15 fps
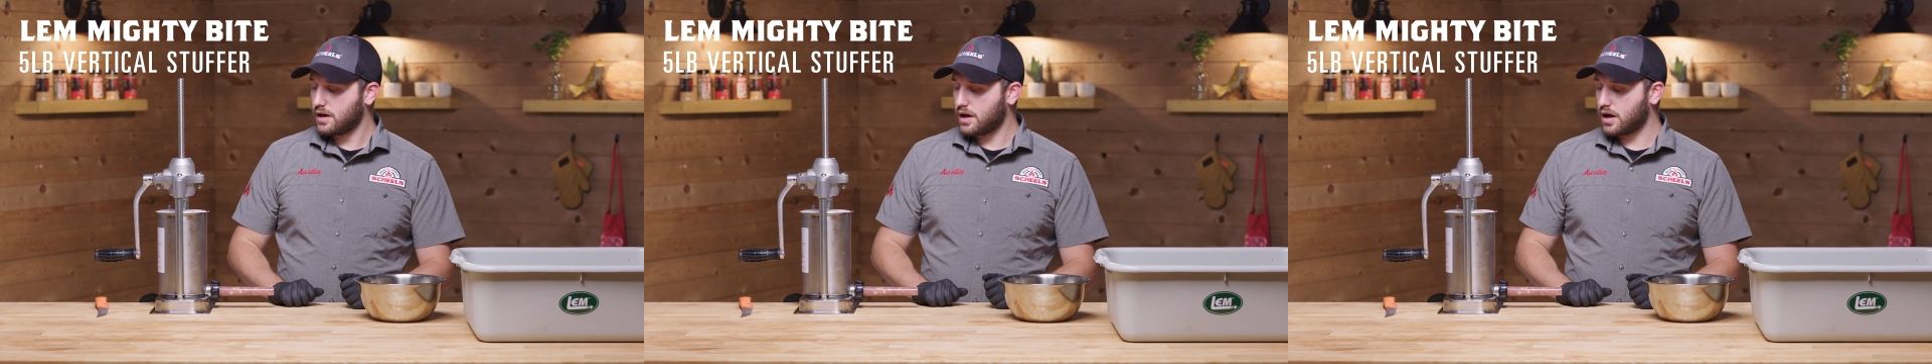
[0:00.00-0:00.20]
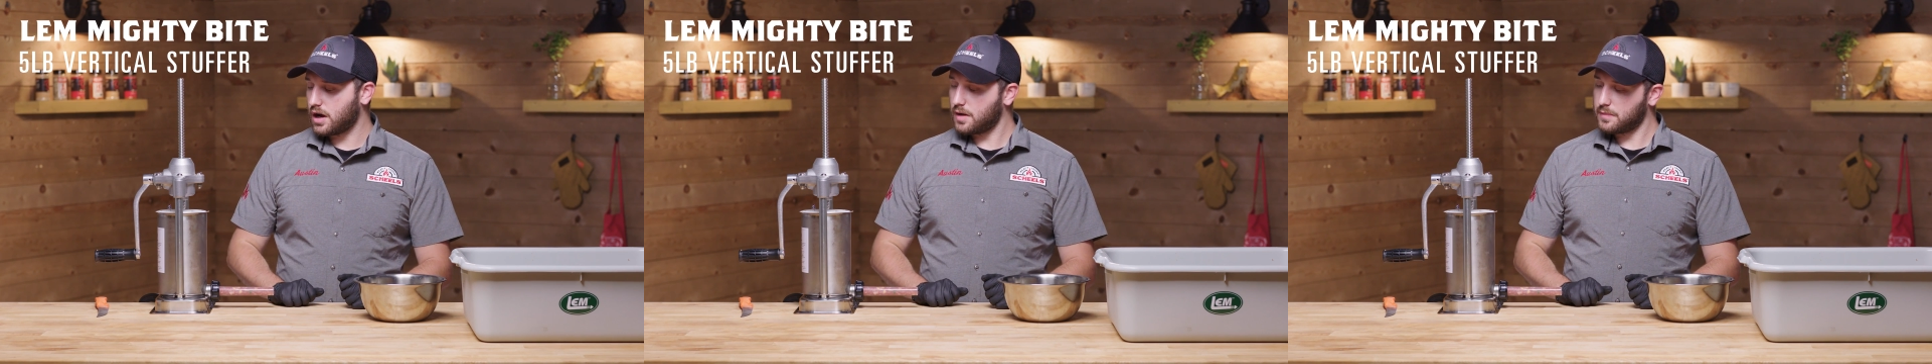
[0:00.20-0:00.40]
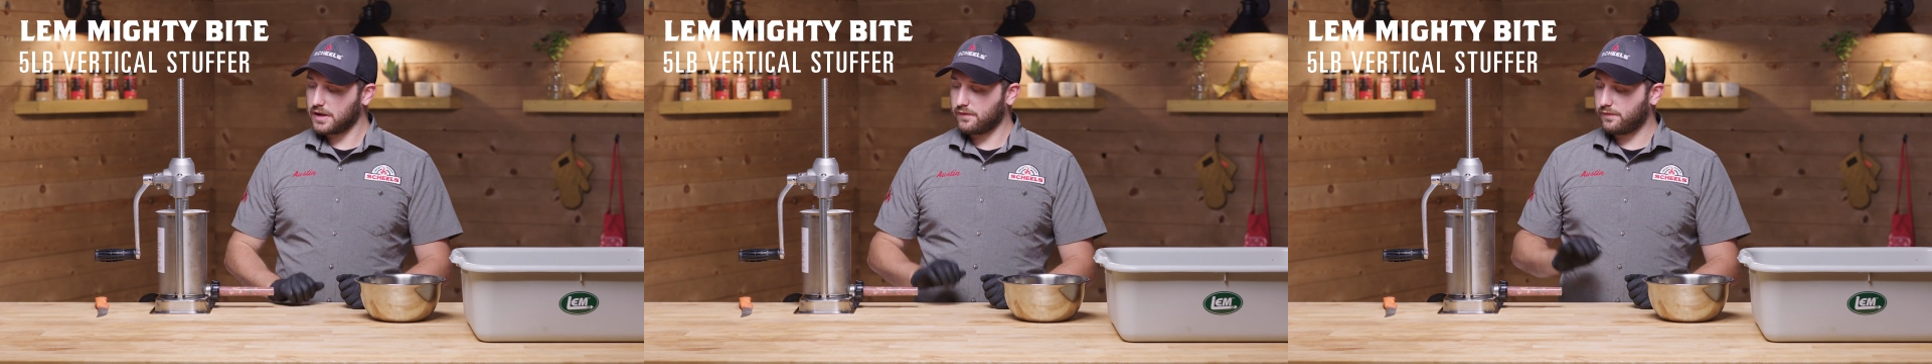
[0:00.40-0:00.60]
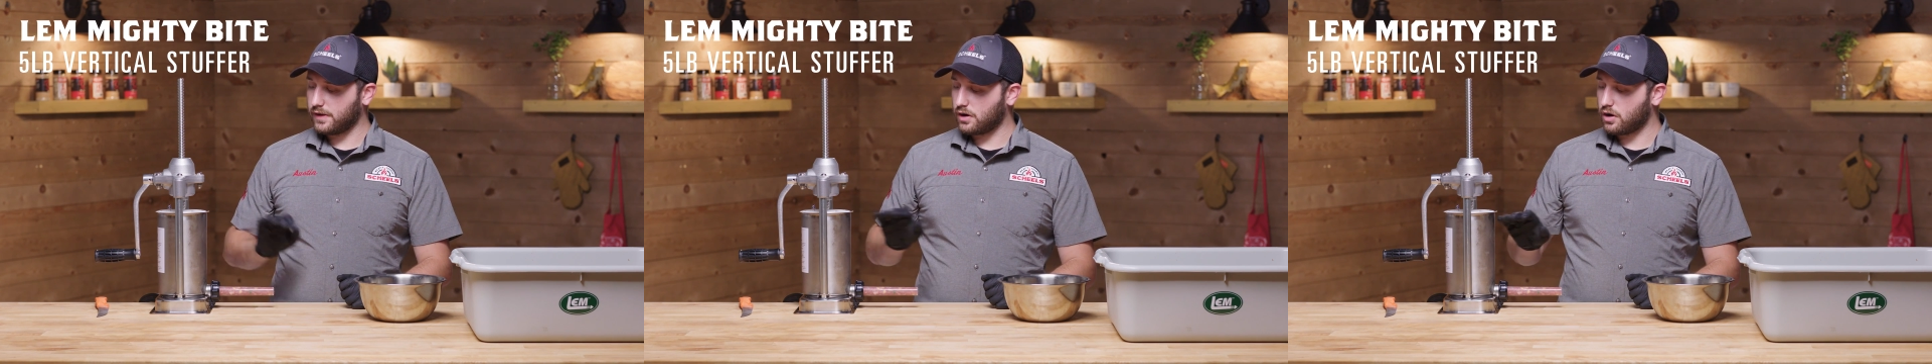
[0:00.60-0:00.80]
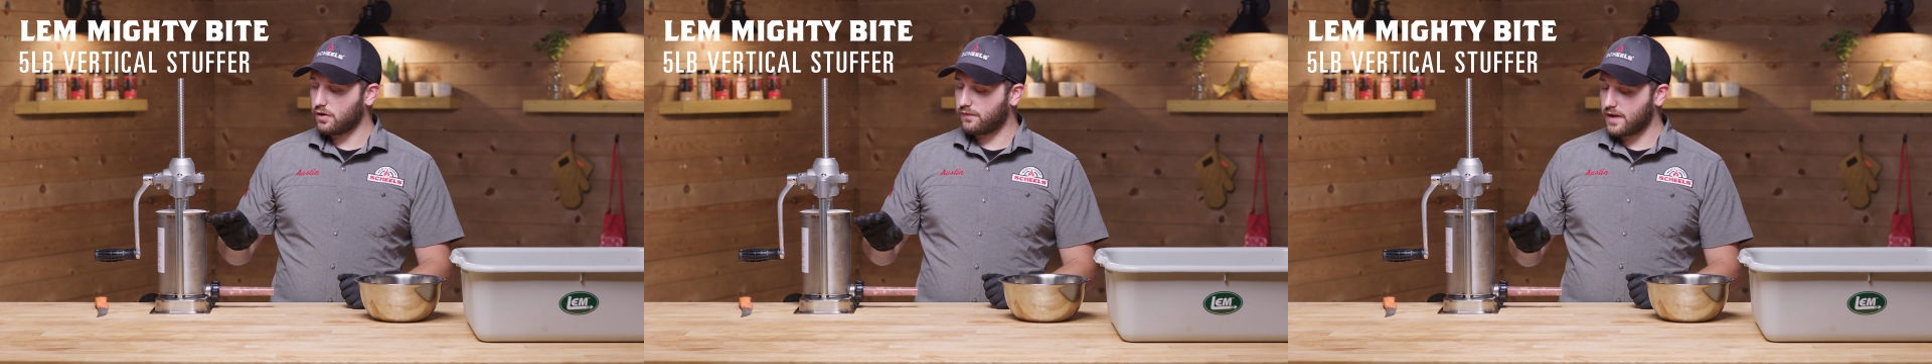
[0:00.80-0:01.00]
It
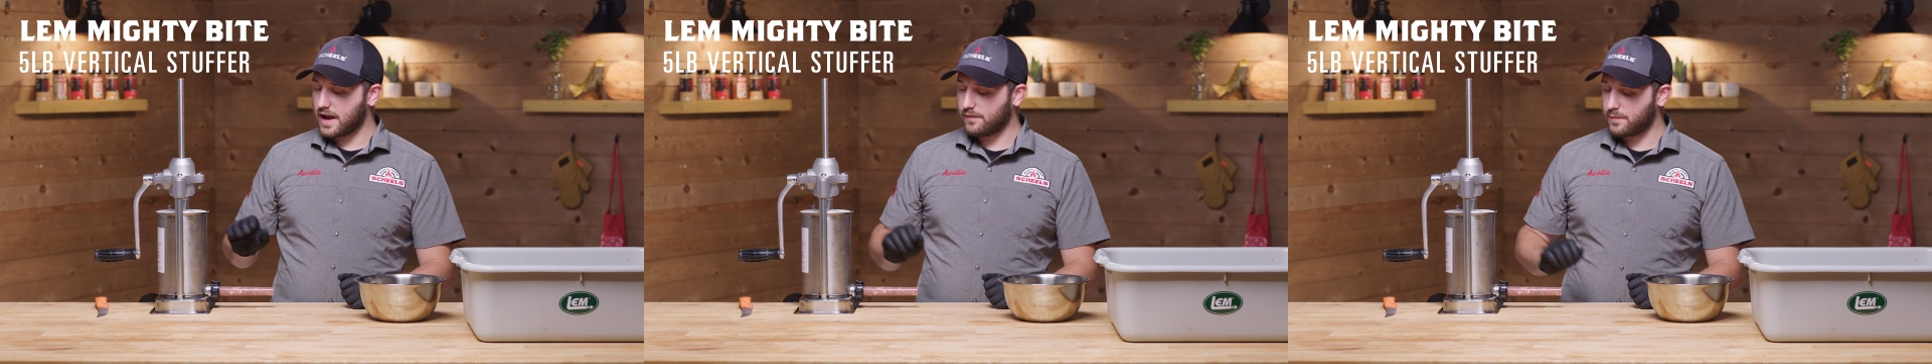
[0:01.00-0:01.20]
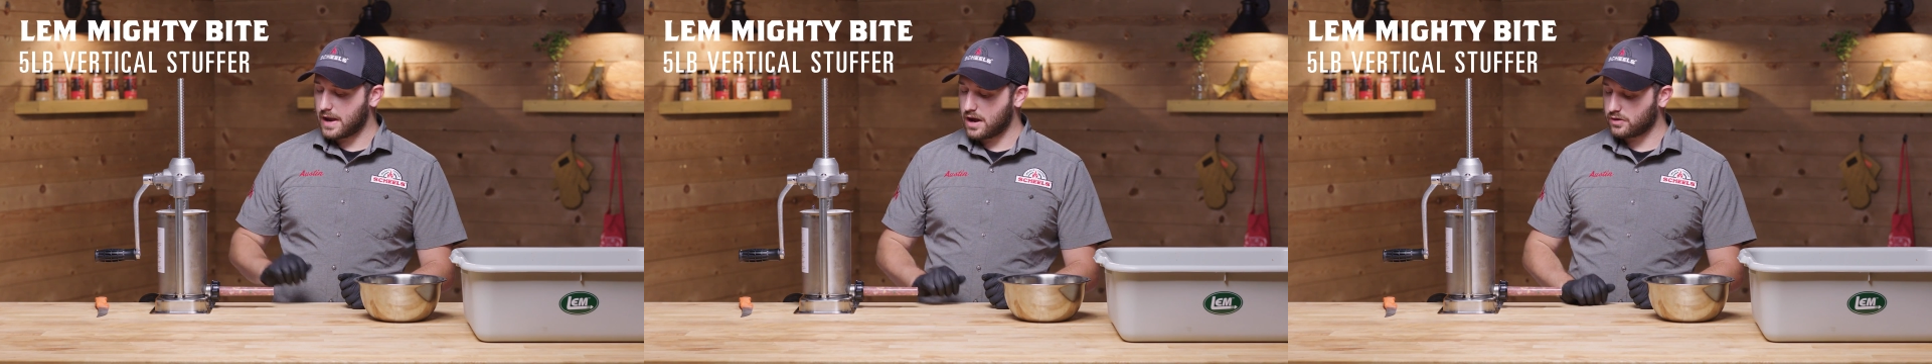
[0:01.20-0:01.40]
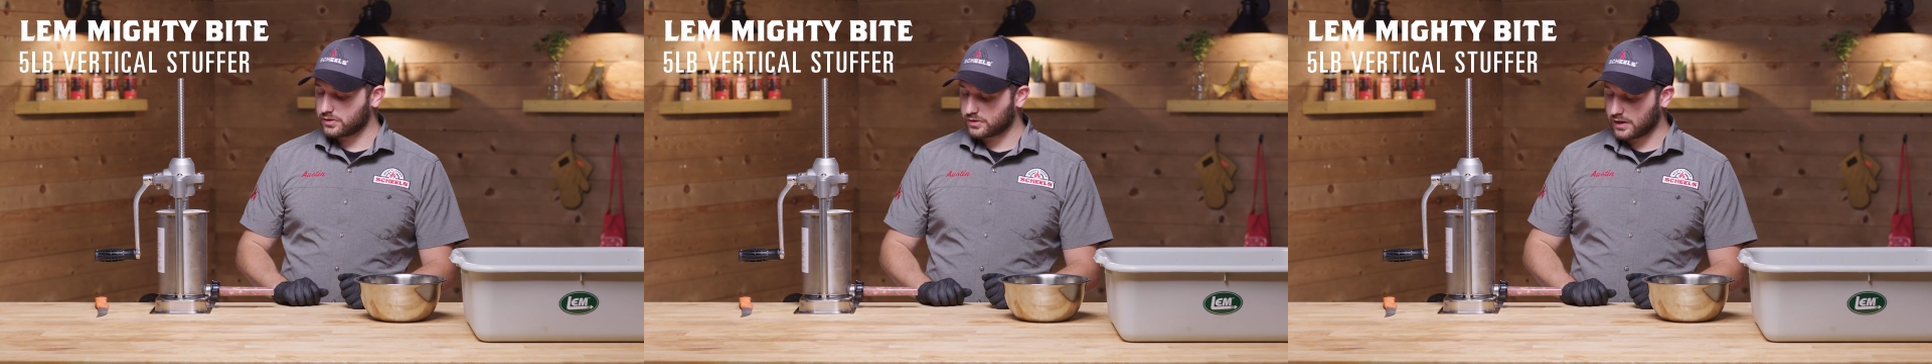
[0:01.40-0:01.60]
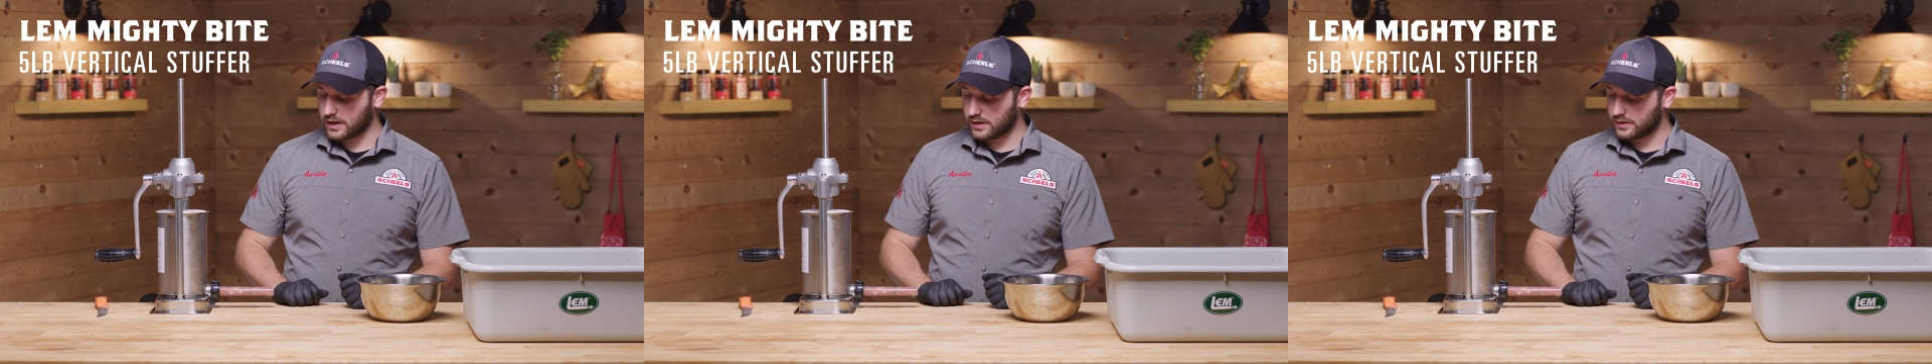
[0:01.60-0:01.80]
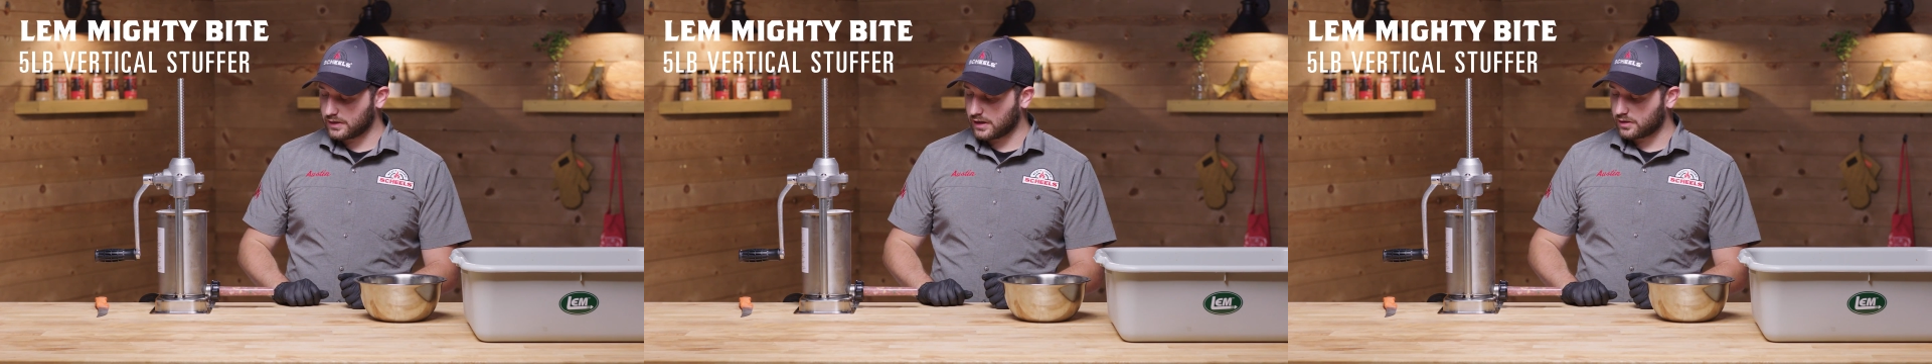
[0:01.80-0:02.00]
fit all 5 pounds
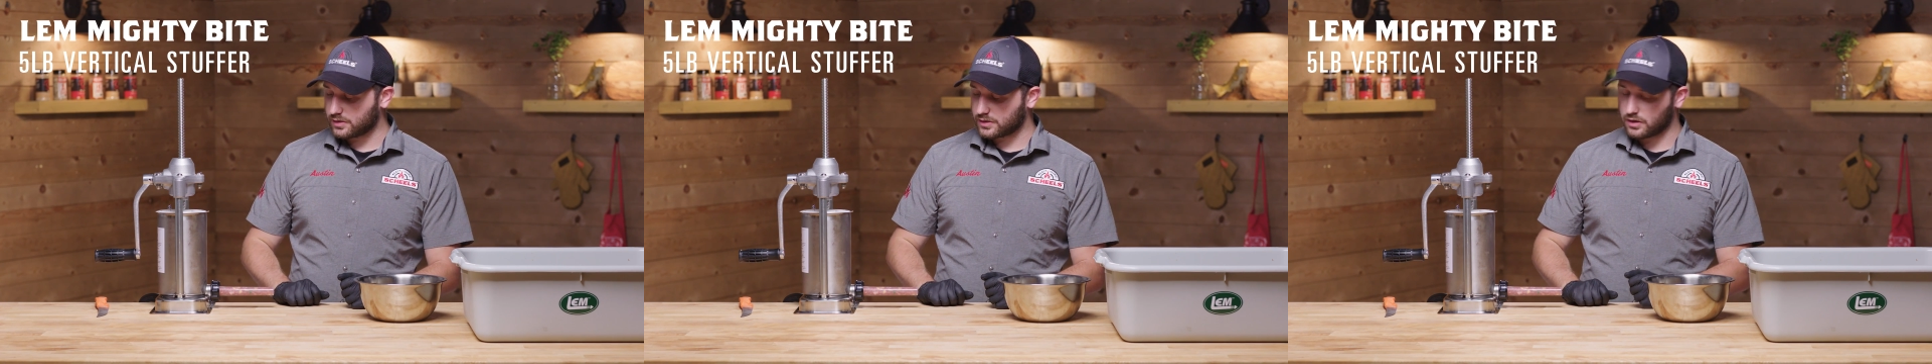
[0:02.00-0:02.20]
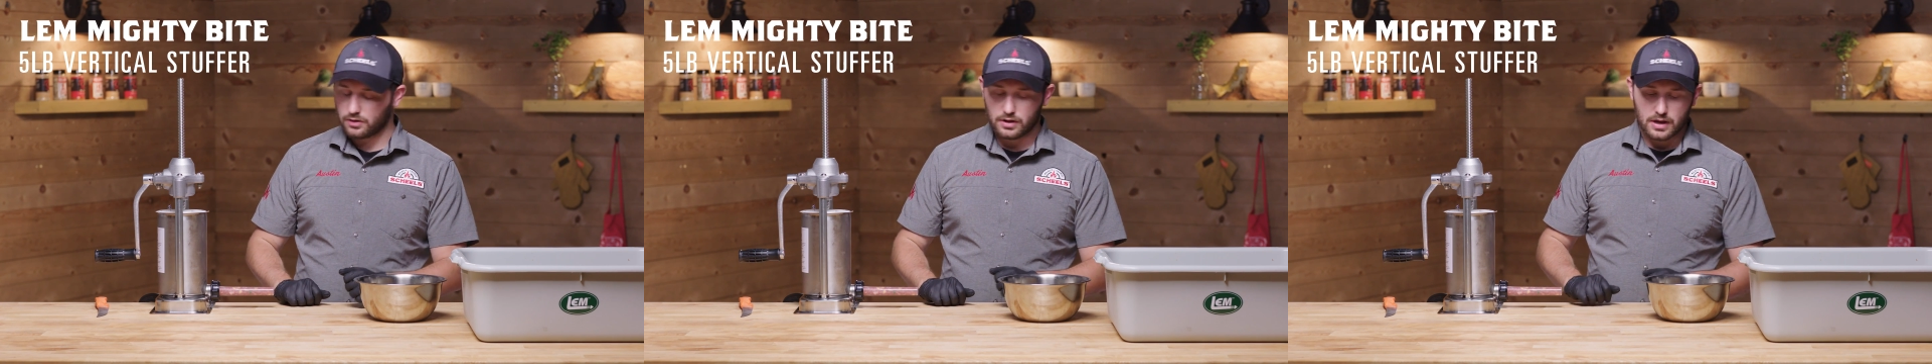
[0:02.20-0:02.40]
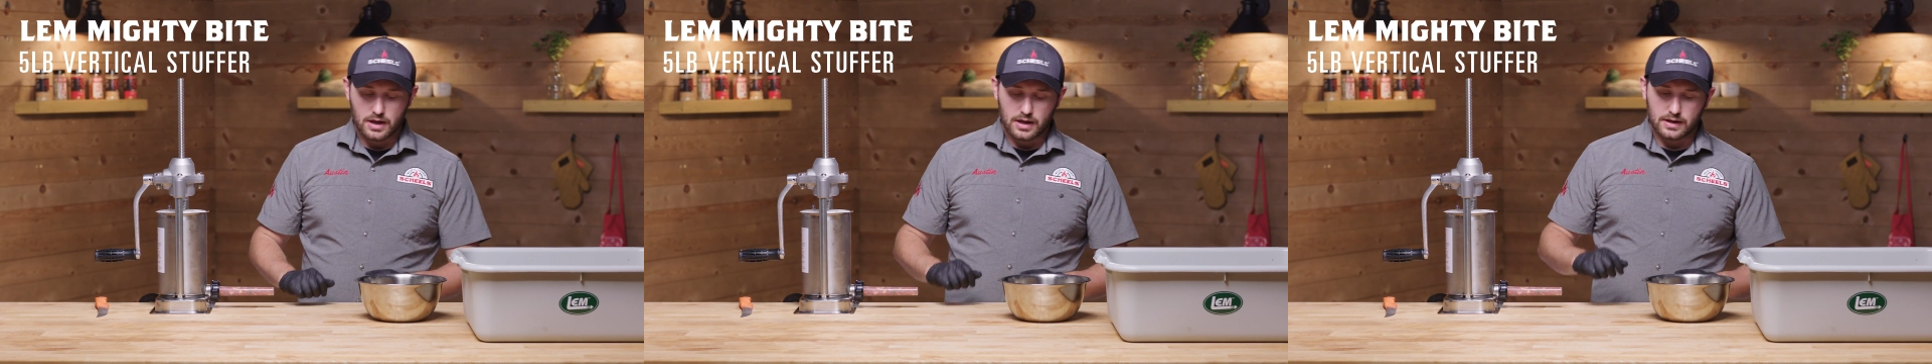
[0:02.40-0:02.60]
right in there, so